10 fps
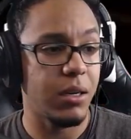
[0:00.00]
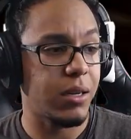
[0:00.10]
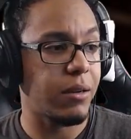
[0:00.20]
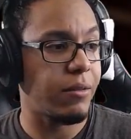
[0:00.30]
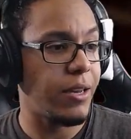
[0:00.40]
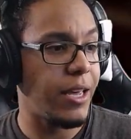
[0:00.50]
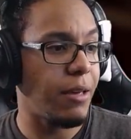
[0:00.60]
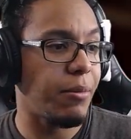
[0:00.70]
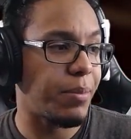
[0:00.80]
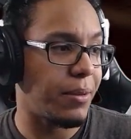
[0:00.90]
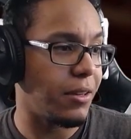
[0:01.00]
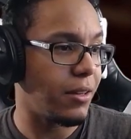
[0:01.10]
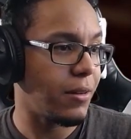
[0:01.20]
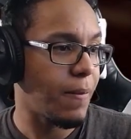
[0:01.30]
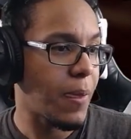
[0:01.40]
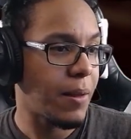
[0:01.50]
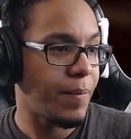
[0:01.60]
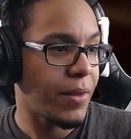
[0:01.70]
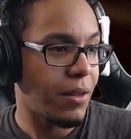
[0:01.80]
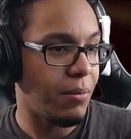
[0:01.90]
looking creepy.
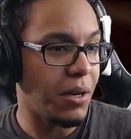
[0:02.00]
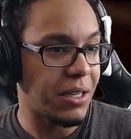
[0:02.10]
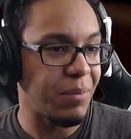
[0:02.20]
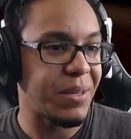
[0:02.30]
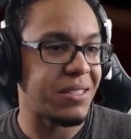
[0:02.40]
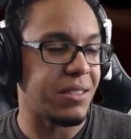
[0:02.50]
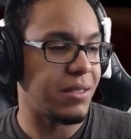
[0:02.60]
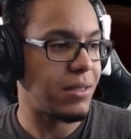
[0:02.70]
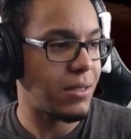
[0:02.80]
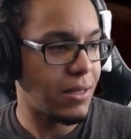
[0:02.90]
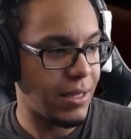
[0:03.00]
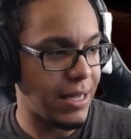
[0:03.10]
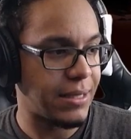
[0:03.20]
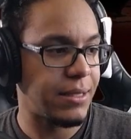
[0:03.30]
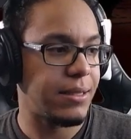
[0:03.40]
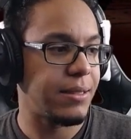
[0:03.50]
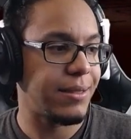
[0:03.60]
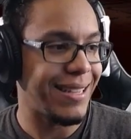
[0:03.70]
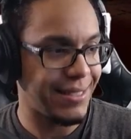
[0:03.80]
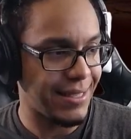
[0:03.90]
Monkey business. Yes.
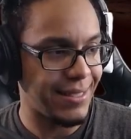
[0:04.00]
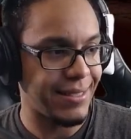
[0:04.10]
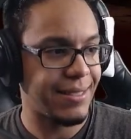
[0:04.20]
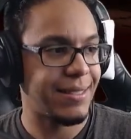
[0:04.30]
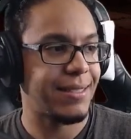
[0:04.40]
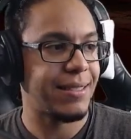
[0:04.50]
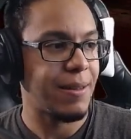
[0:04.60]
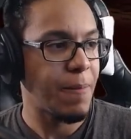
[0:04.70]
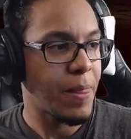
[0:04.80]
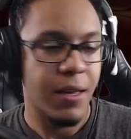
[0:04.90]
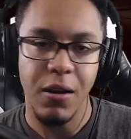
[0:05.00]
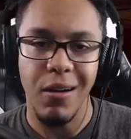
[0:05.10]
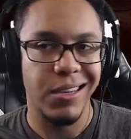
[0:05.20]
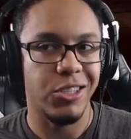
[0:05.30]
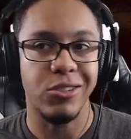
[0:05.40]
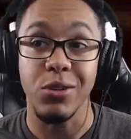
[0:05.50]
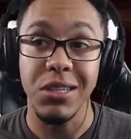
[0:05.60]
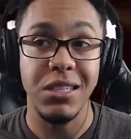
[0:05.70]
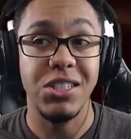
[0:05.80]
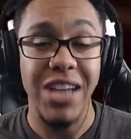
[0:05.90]
Yes, yes, yes. All right, y'all. So
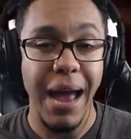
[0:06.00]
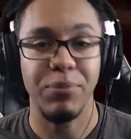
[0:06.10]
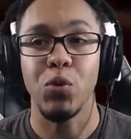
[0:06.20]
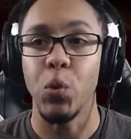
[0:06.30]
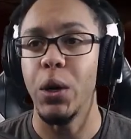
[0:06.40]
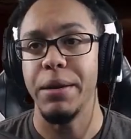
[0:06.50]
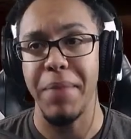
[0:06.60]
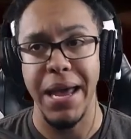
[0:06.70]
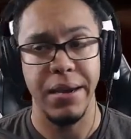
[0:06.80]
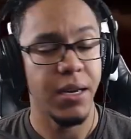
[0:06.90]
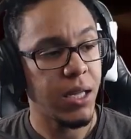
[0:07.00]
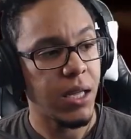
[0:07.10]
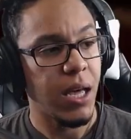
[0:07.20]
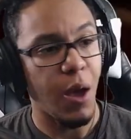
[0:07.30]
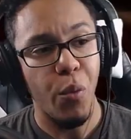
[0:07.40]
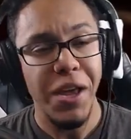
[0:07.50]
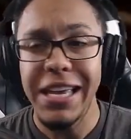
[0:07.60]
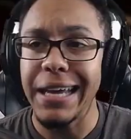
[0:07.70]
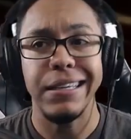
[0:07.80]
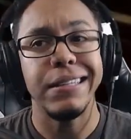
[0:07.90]
this is chapter one, man and we
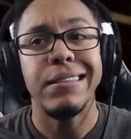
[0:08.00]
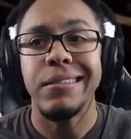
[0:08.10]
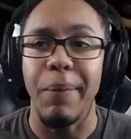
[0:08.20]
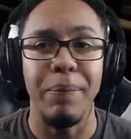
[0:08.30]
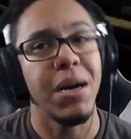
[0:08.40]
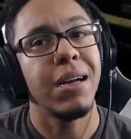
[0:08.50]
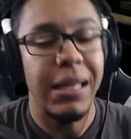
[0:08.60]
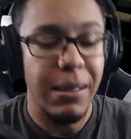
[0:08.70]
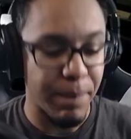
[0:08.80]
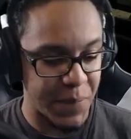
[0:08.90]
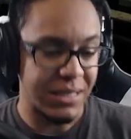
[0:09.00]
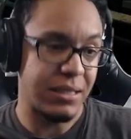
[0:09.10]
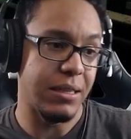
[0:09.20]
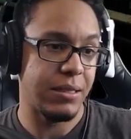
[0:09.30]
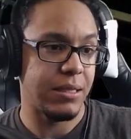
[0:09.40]
getting into some monkey business. What